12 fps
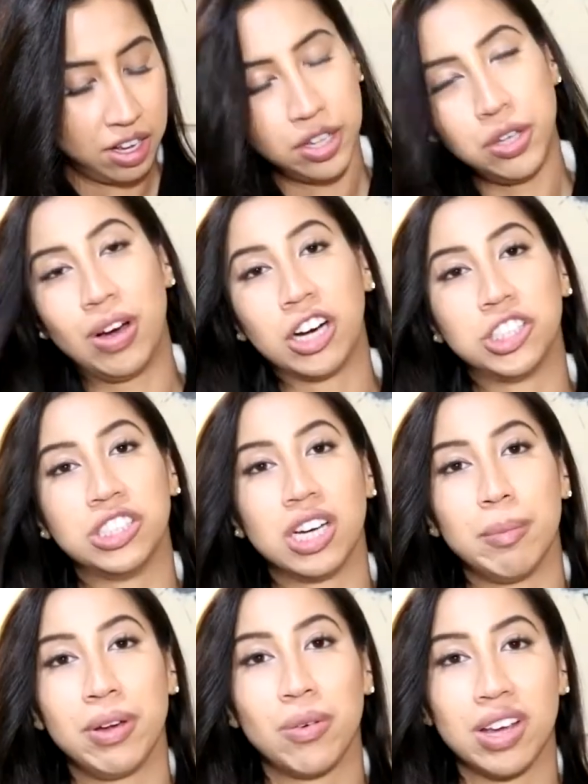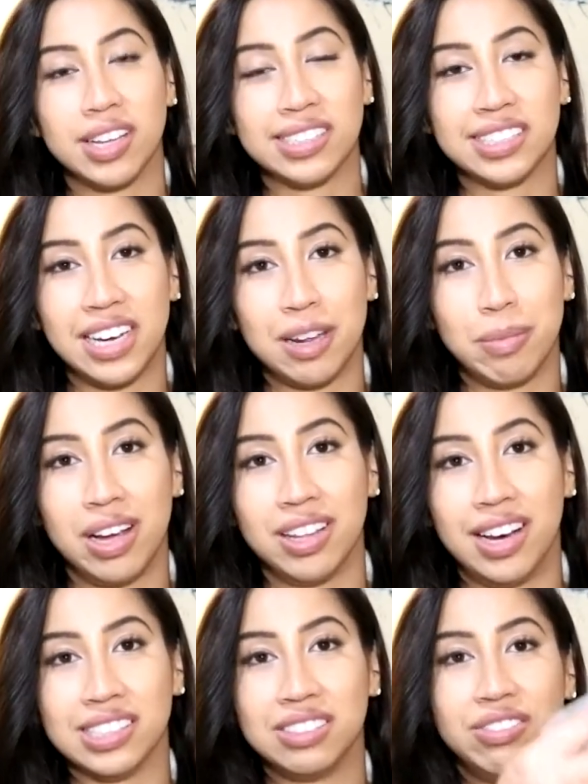You actually saw me wear this in my
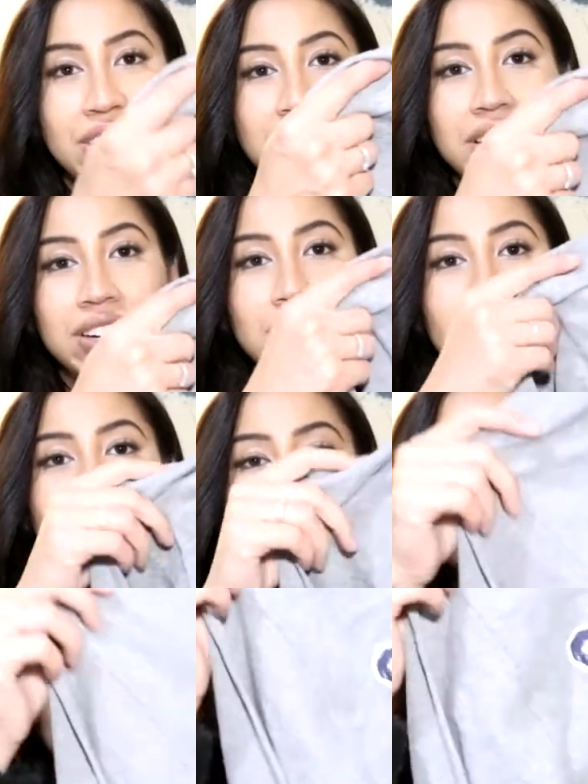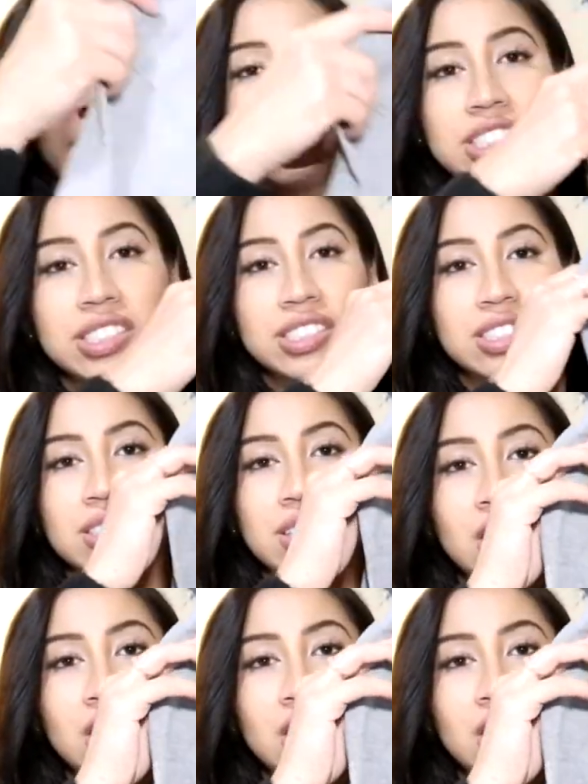last video, so I just